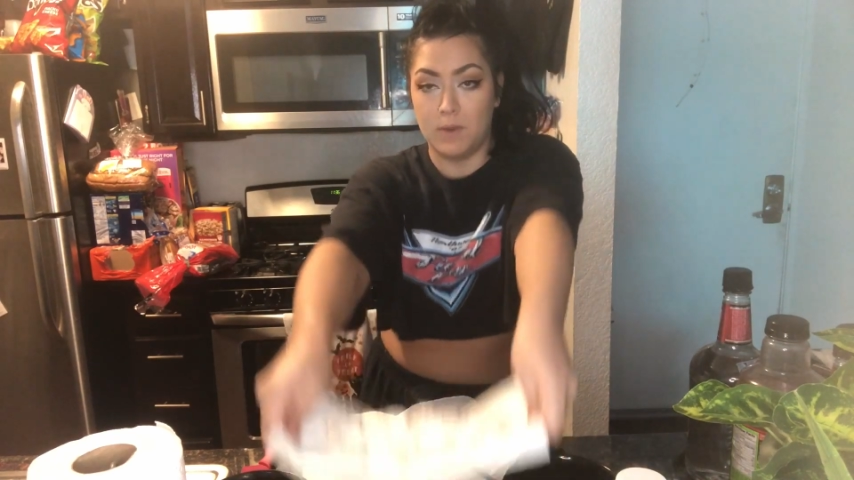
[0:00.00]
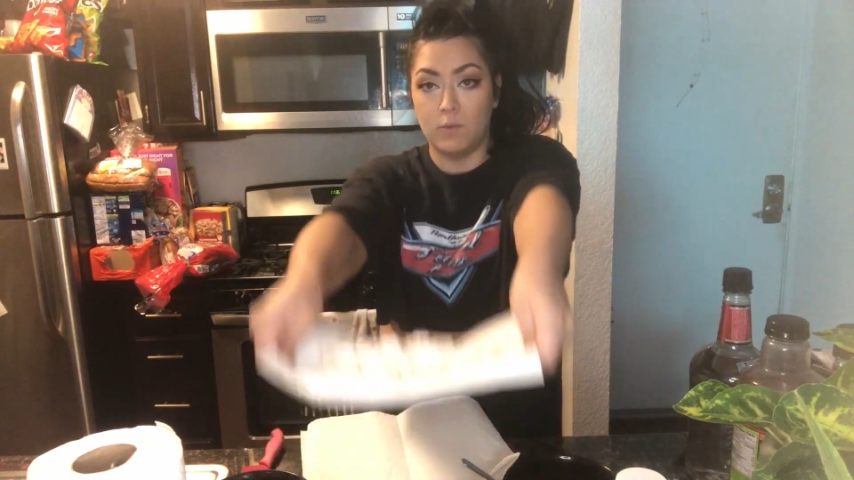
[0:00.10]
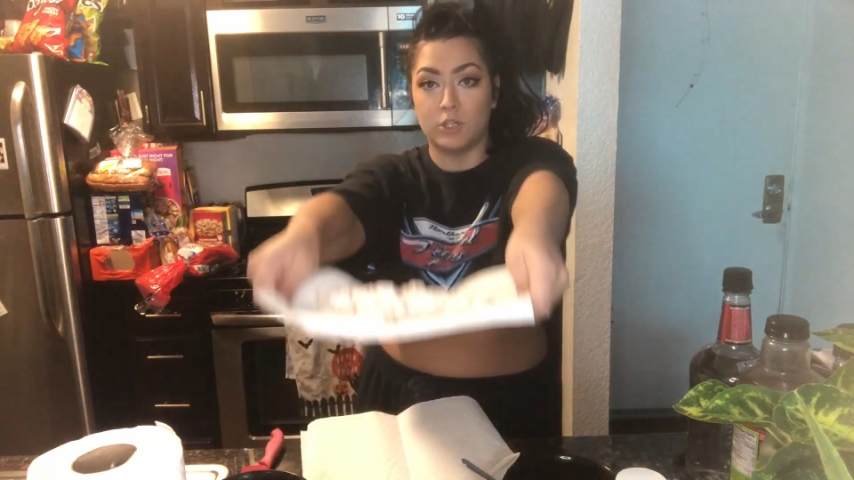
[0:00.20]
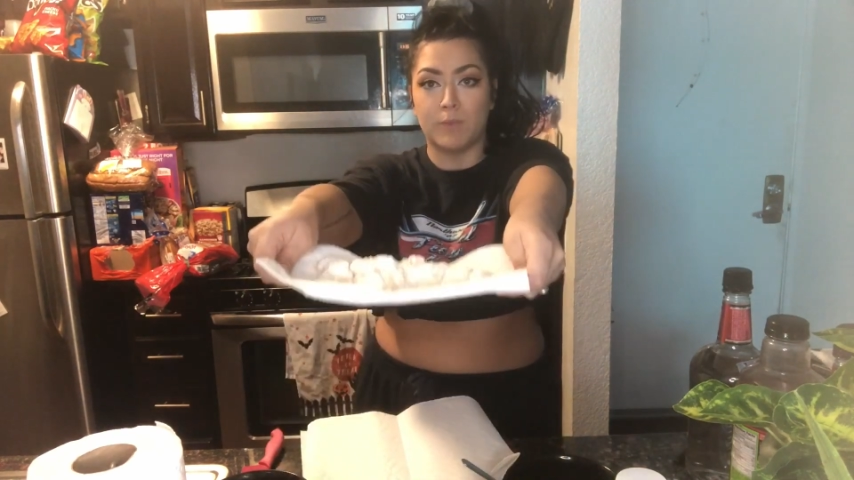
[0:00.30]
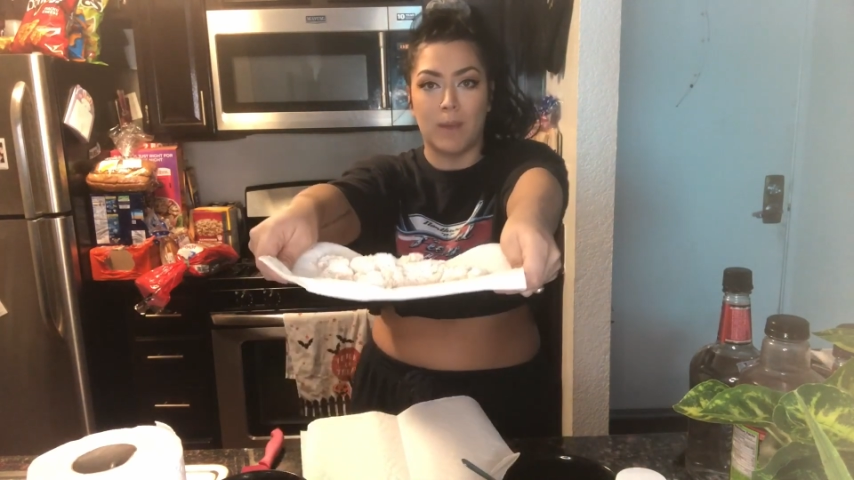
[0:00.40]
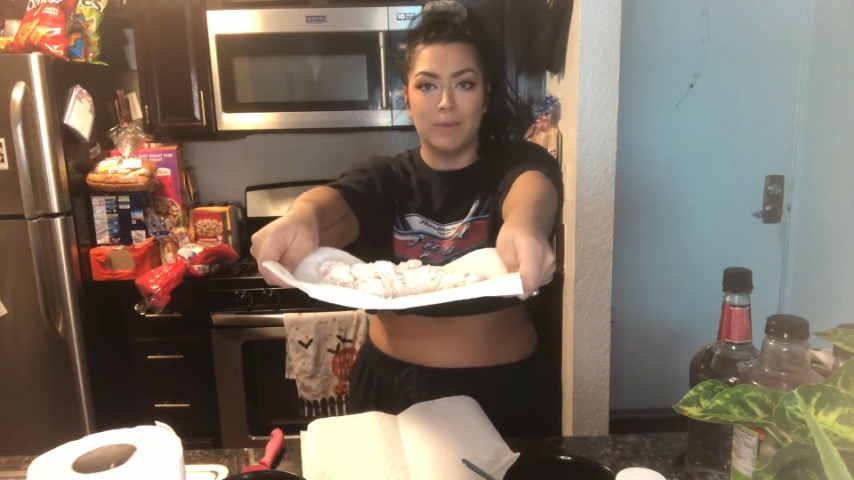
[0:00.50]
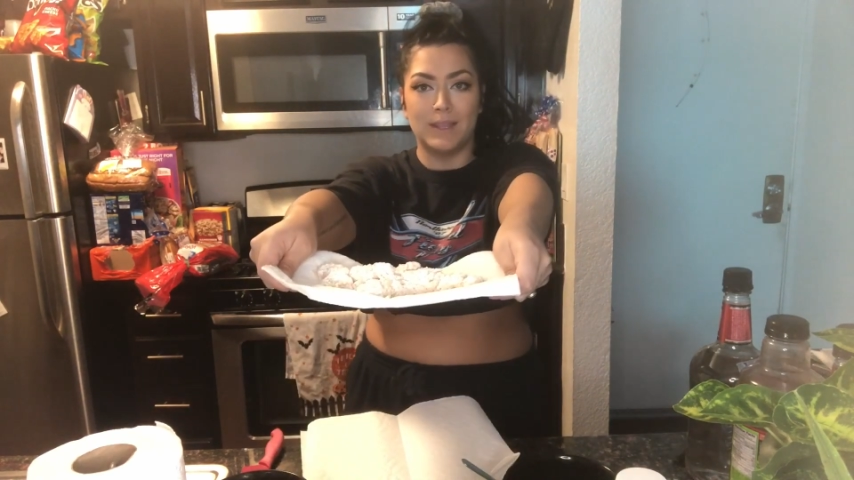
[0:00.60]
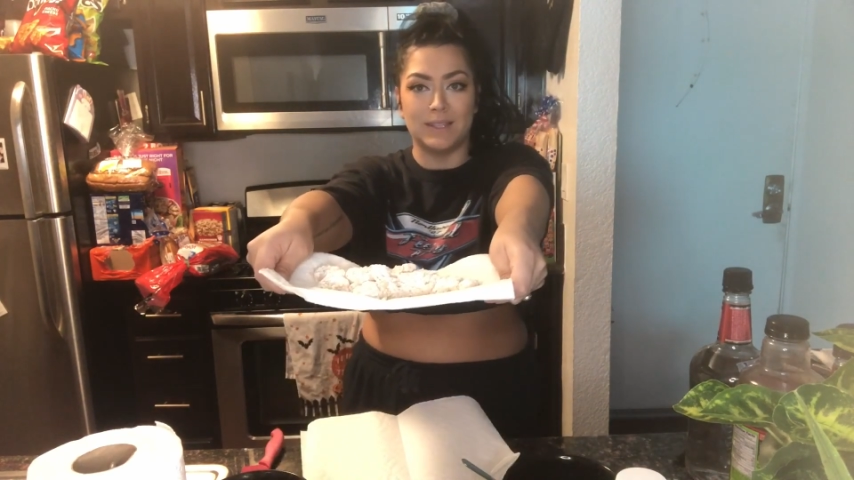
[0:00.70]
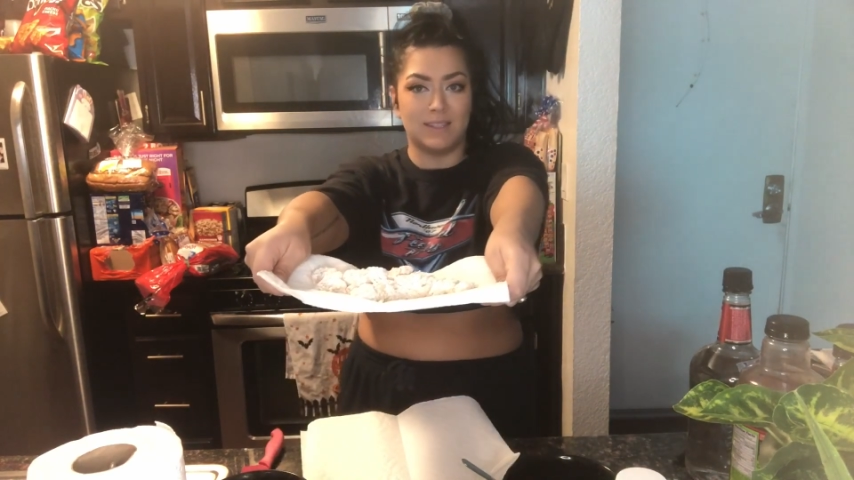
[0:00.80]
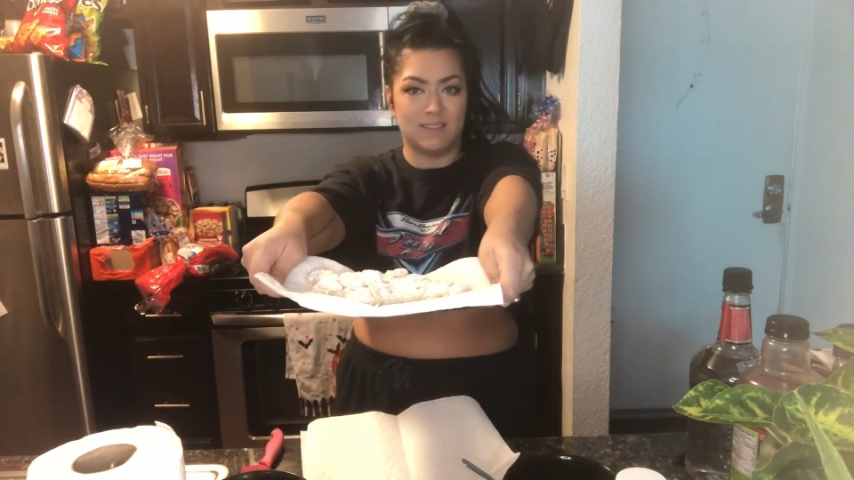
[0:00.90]
which probably
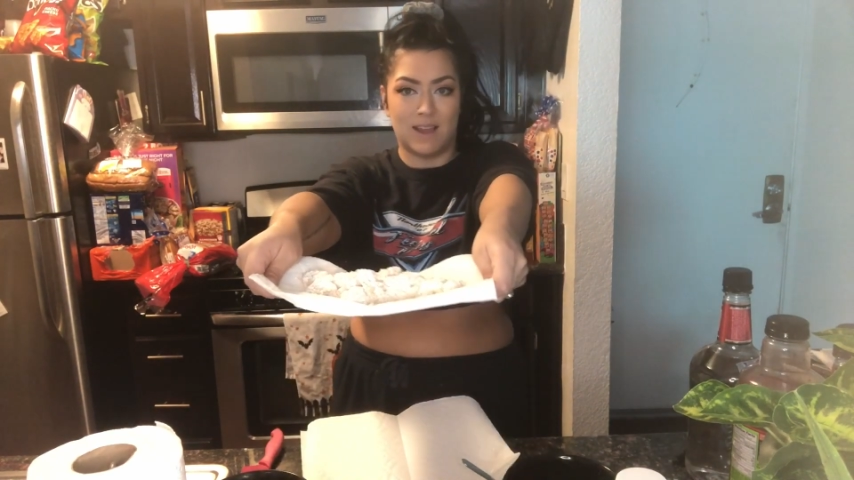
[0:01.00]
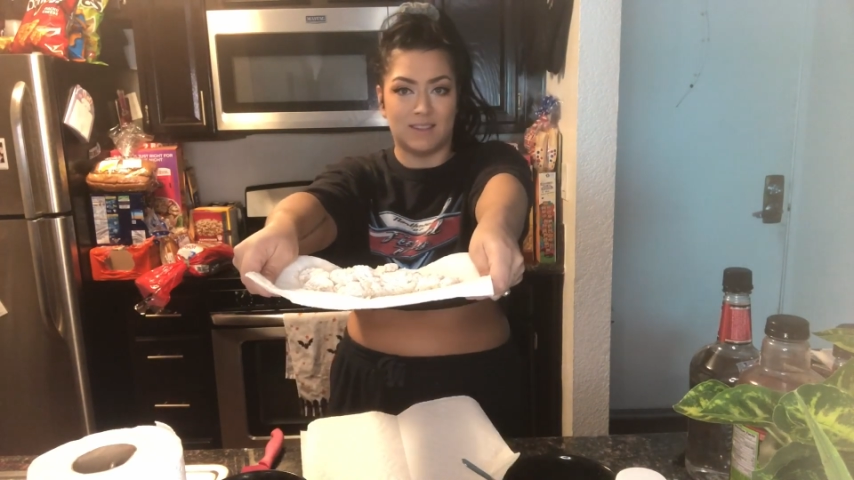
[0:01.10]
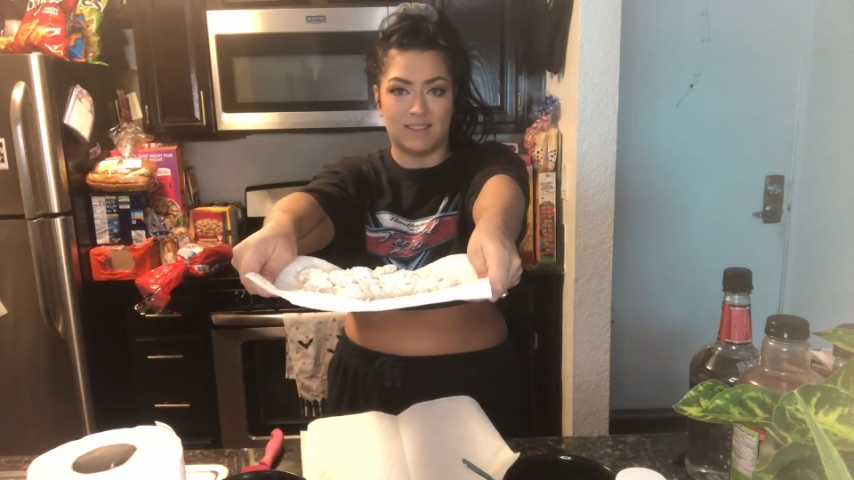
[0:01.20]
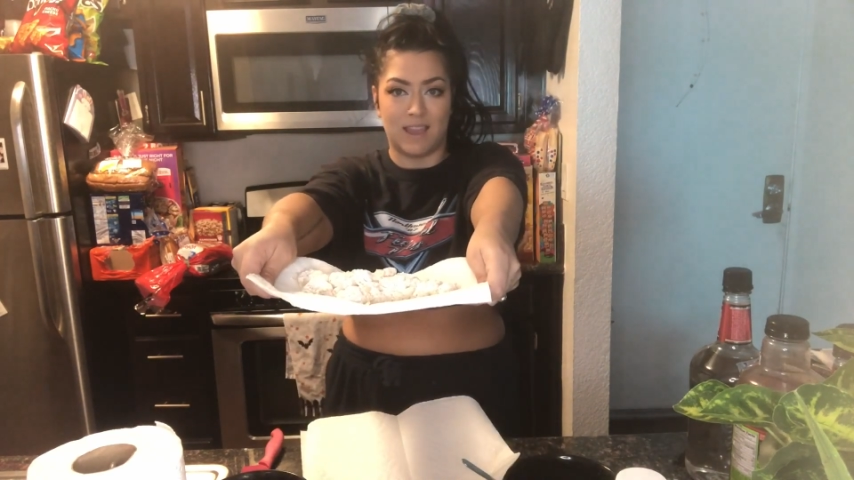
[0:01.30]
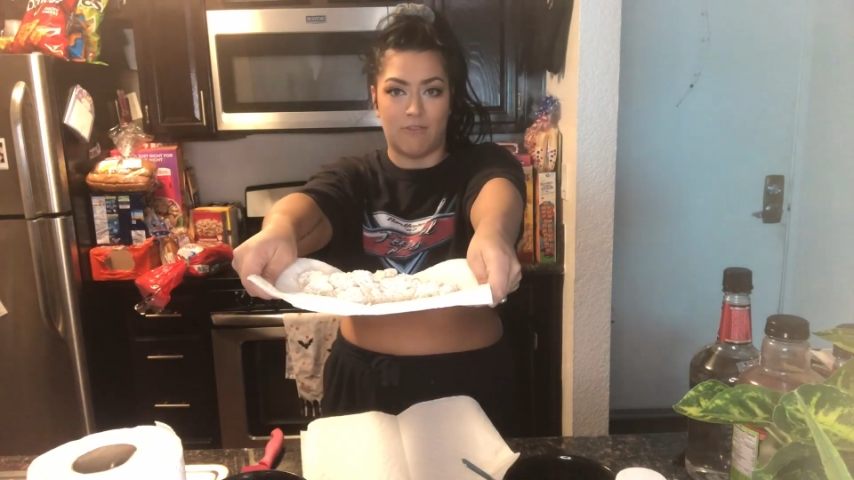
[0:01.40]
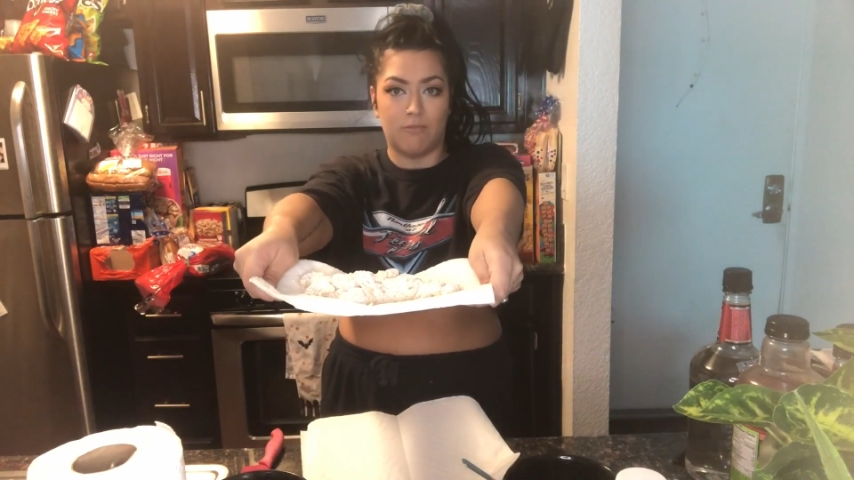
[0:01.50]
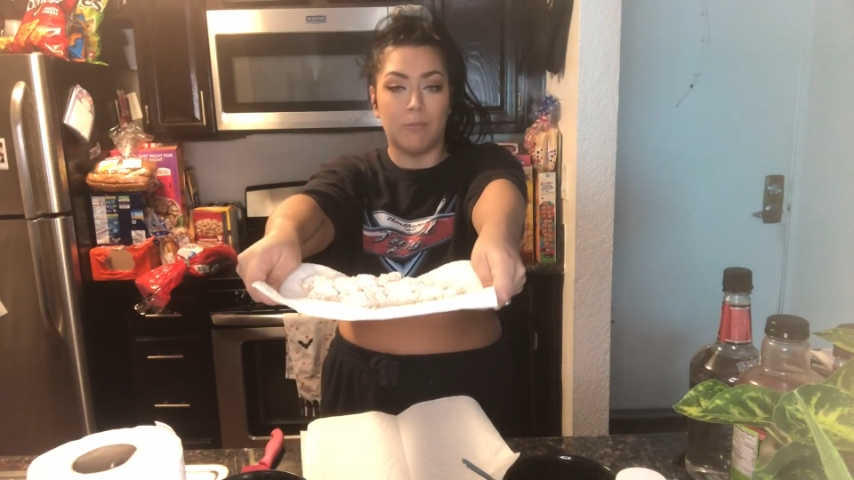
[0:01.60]
this is not safe,